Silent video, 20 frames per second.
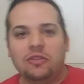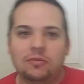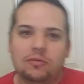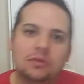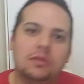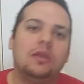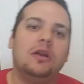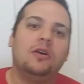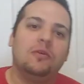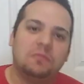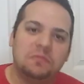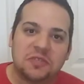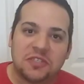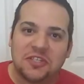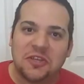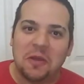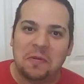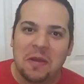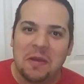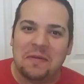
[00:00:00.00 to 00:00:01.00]
You know,
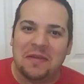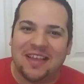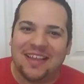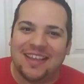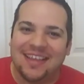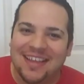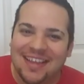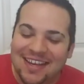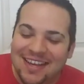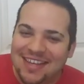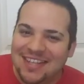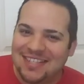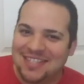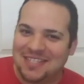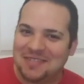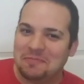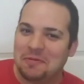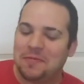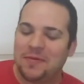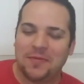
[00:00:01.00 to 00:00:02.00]

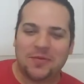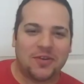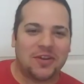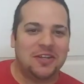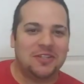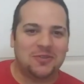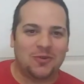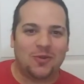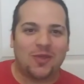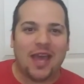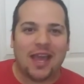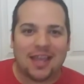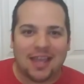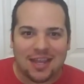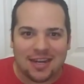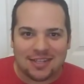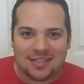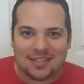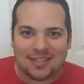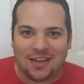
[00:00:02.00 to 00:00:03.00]
stupid people are going to do that
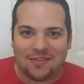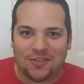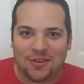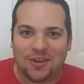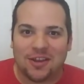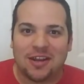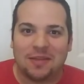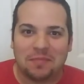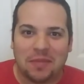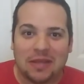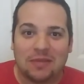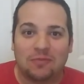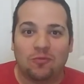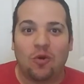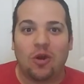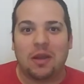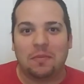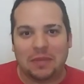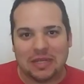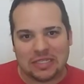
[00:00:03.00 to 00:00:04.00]
kind of stuff. They're going to
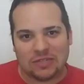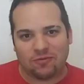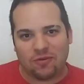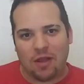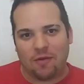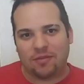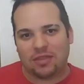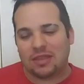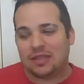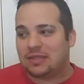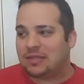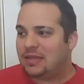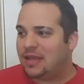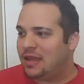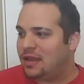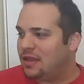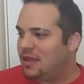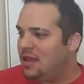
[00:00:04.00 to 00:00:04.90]
want to mess around with this thing.